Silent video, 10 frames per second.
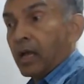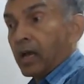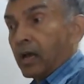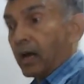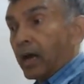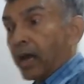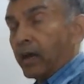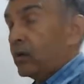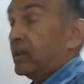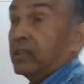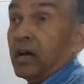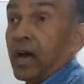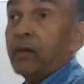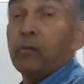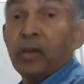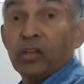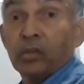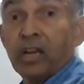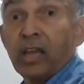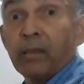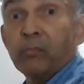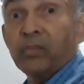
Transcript: I will make sure that I'm